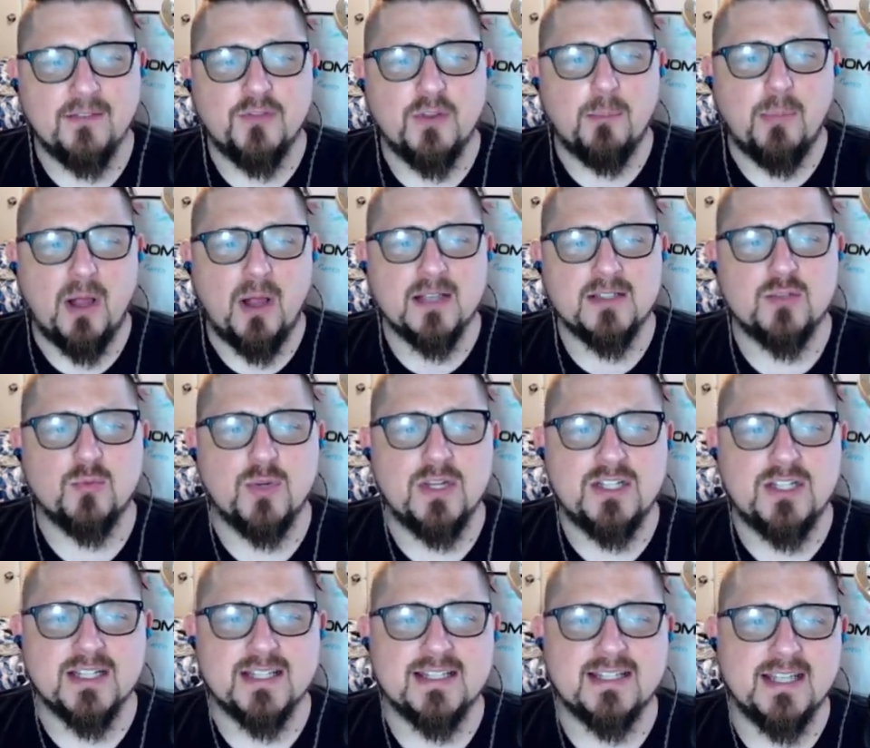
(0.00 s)
the boss
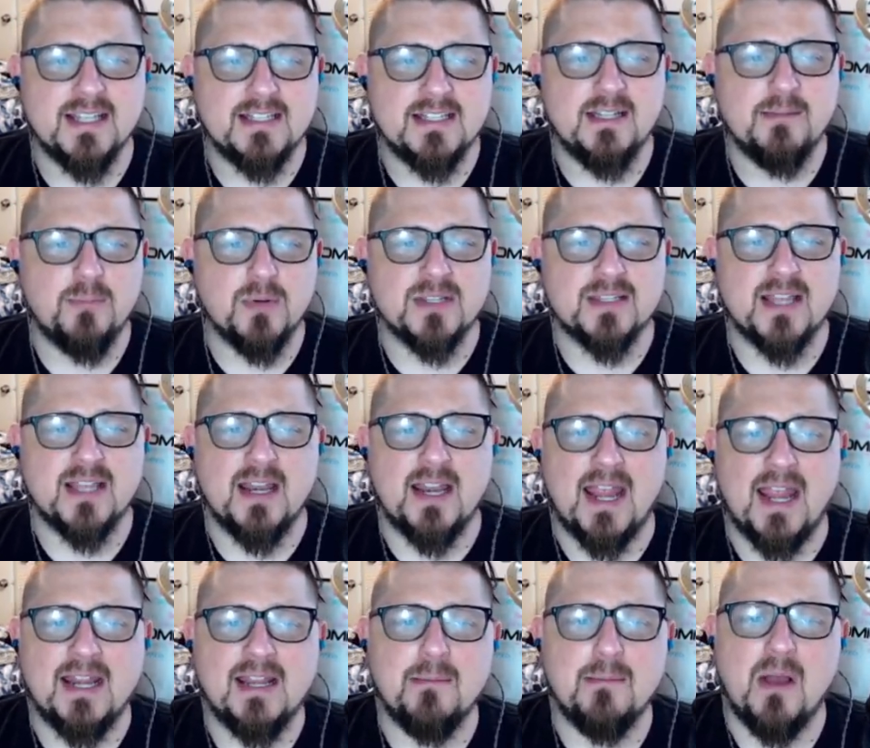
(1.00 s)
reaches 60%,
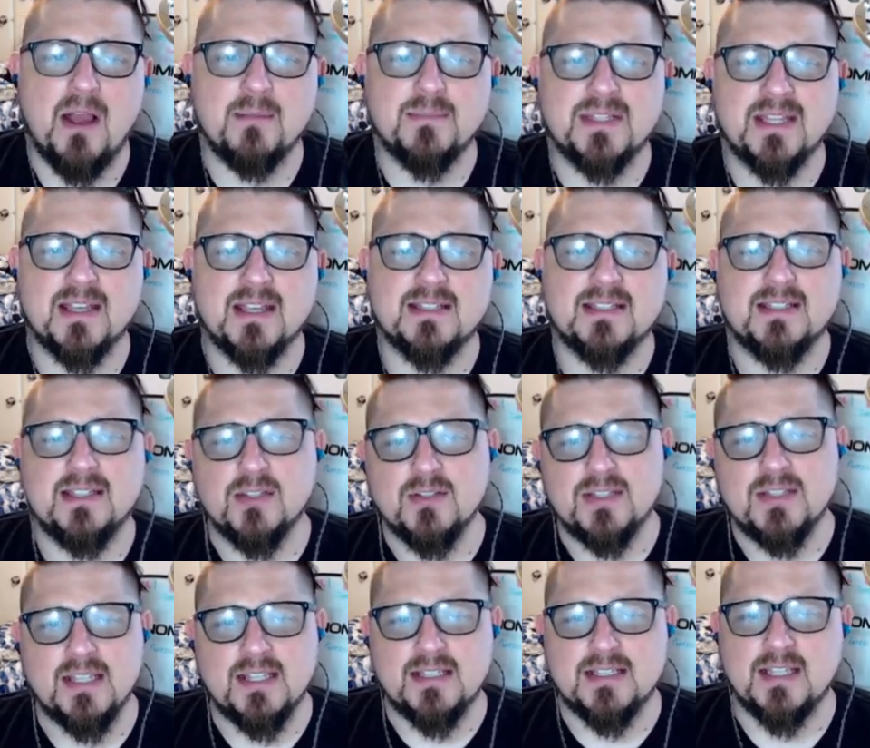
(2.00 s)
any mobs still
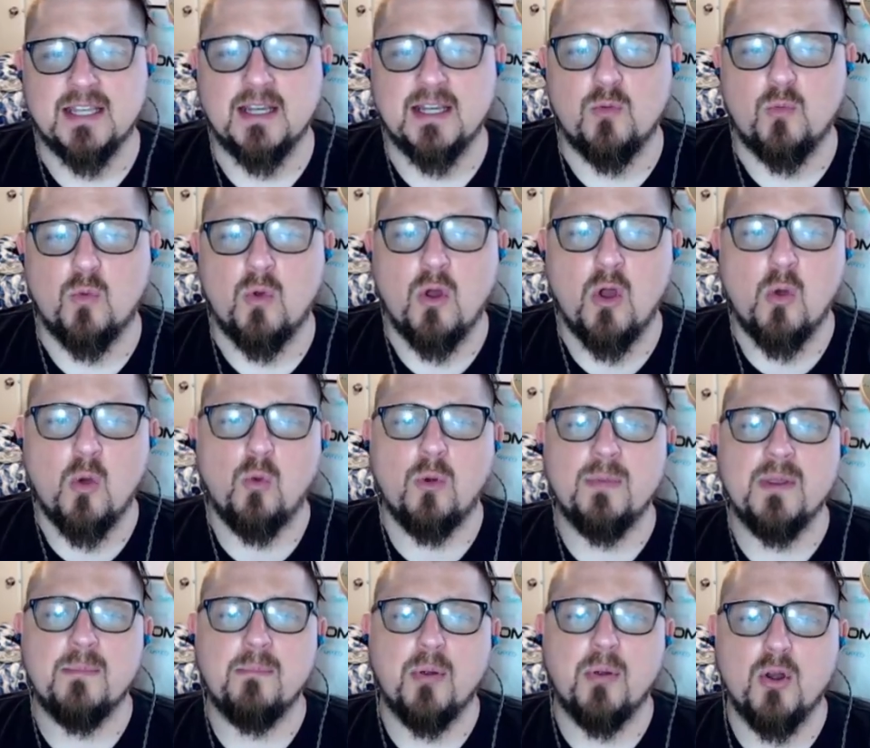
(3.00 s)
CC'd will
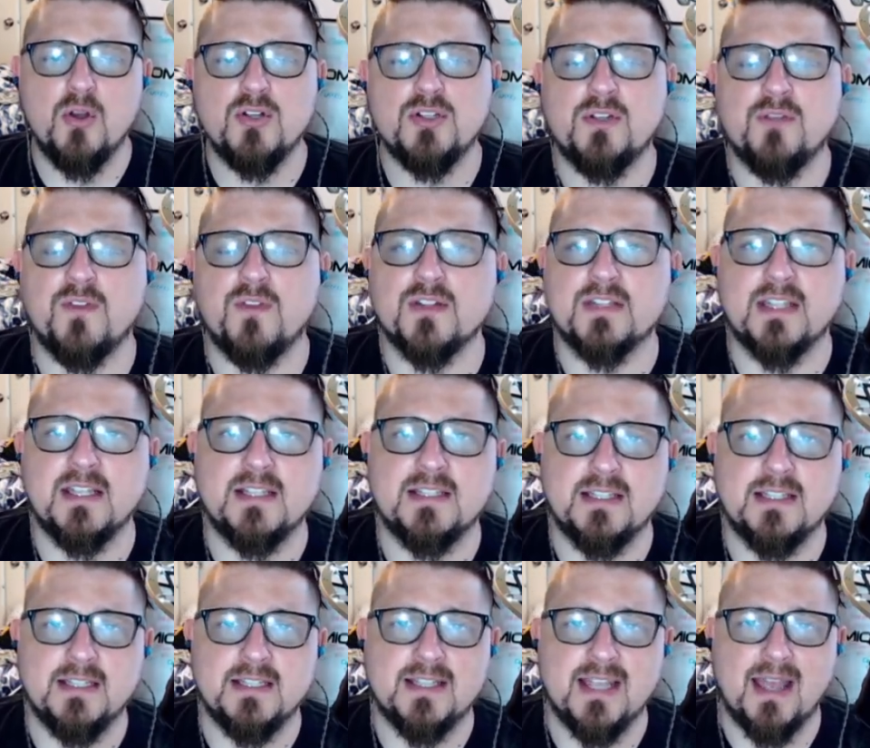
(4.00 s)
be purged of their
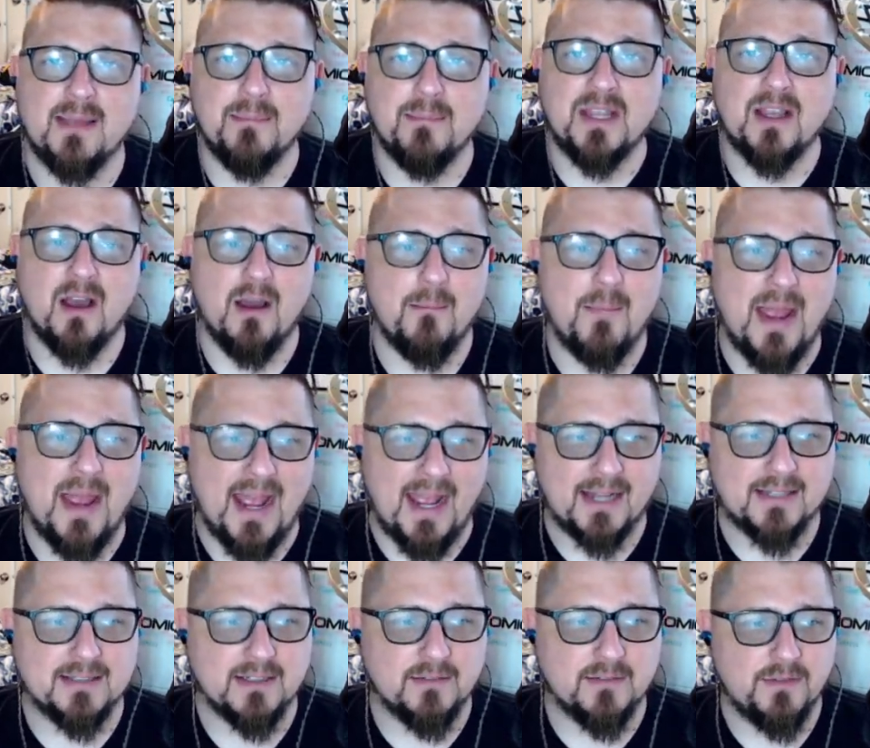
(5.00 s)
CCs and become
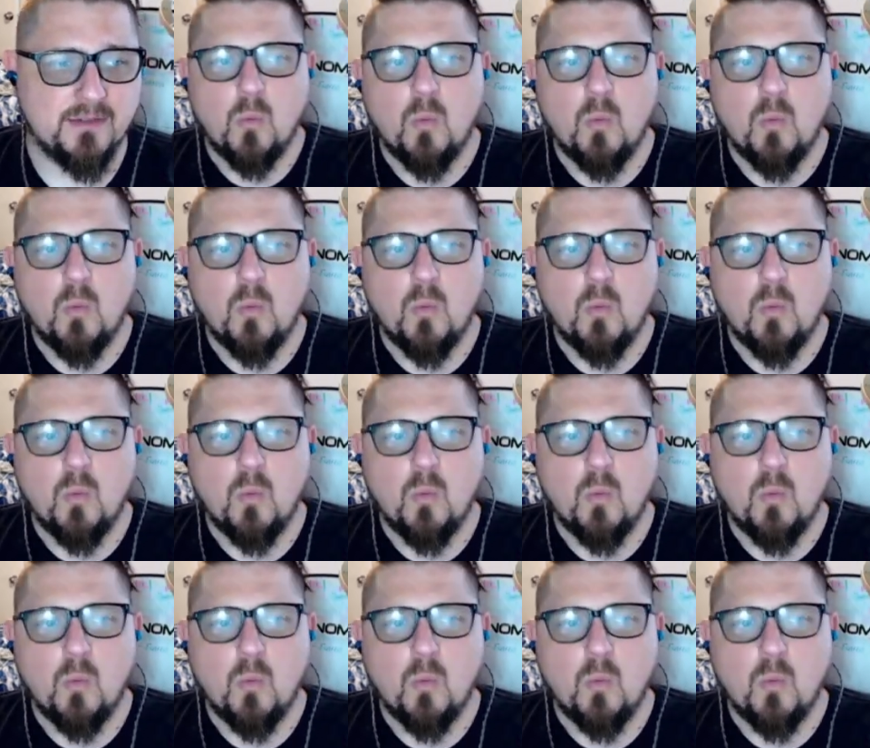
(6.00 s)
active.